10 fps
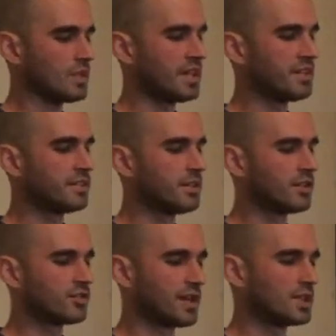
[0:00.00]
and uh,
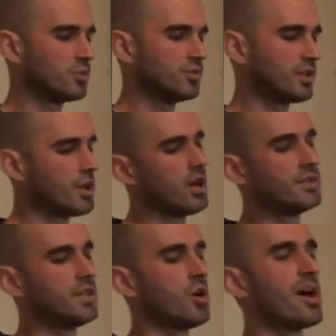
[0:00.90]
his father would say
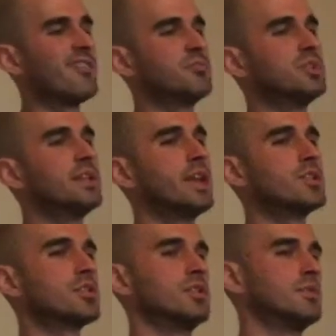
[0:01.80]
oh they all have buddha
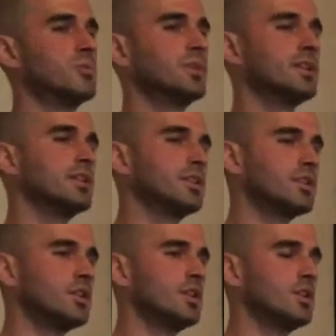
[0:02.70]
nature
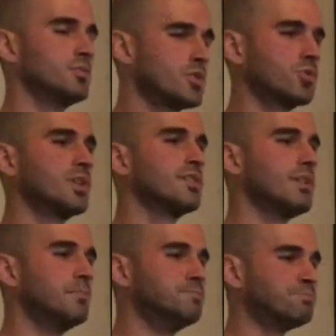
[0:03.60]
we we should eat
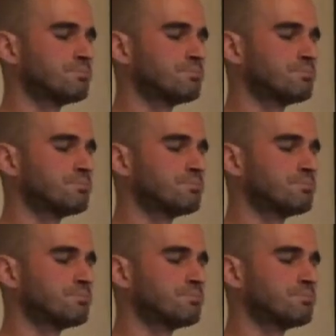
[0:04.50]
them